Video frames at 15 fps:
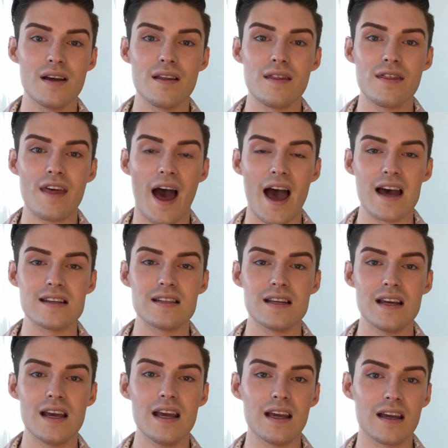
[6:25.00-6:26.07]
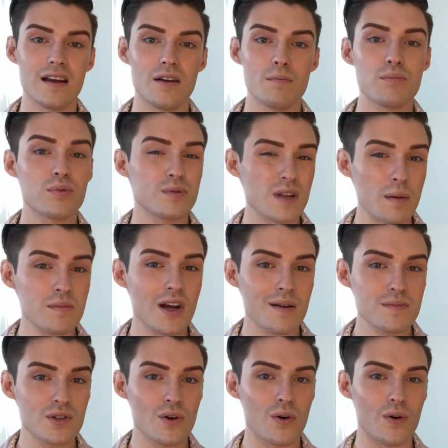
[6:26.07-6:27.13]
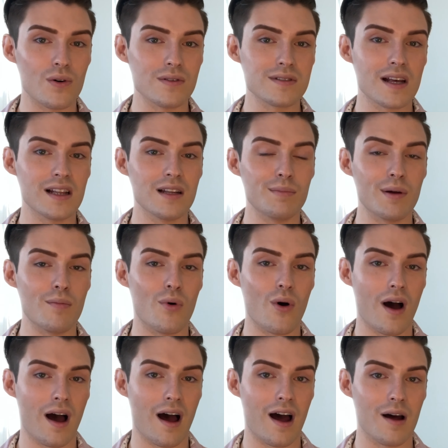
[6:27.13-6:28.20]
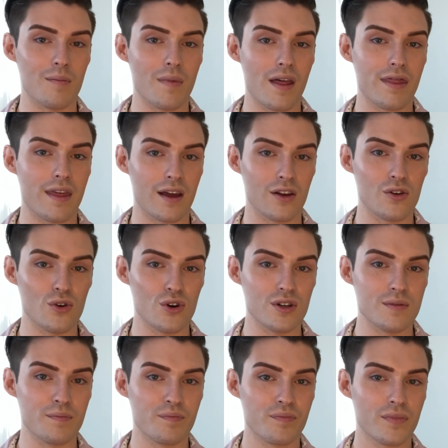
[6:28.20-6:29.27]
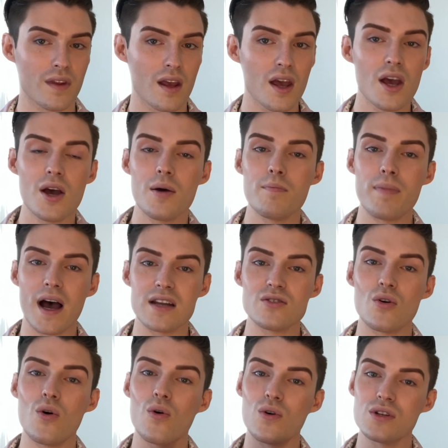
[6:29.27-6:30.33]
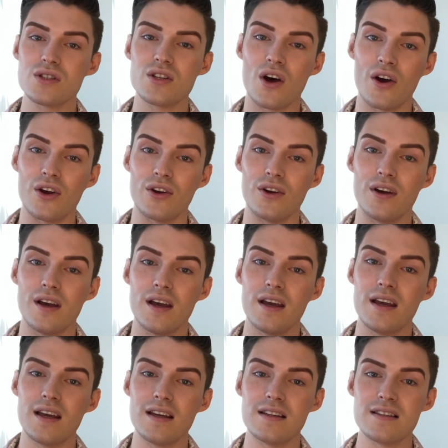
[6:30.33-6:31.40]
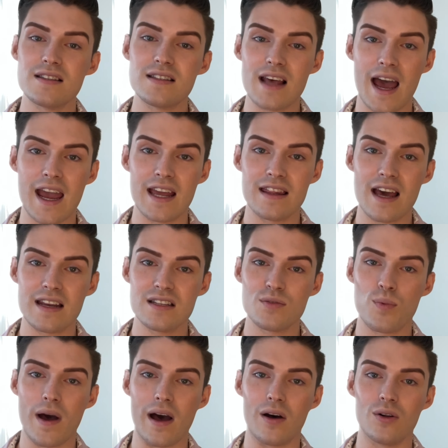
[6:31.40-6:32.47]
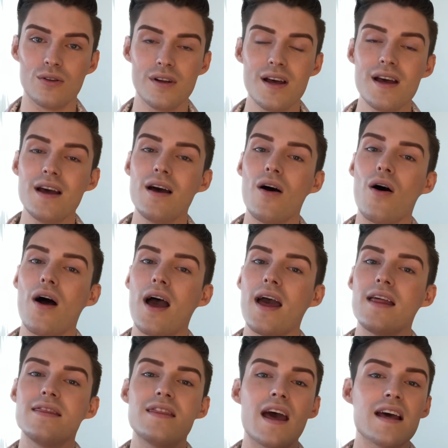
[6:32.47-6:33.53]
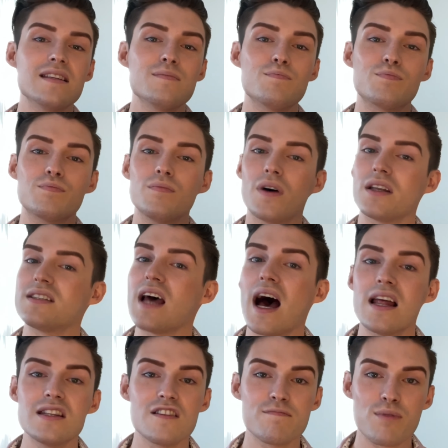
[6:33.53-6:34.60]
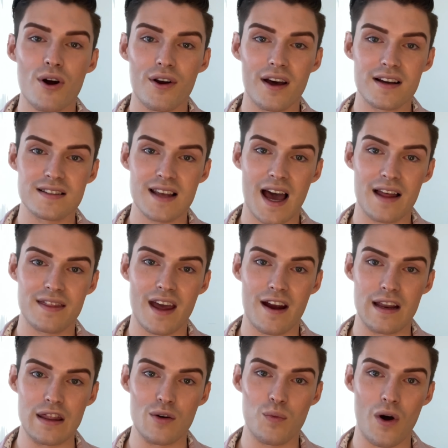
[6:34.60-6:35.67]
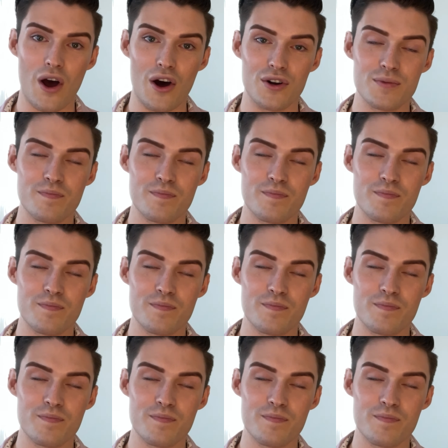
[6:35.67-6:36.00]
that it can sometimes cause a little bit more harm than good. But also, in saying that as well, there's tons of products out there in the world,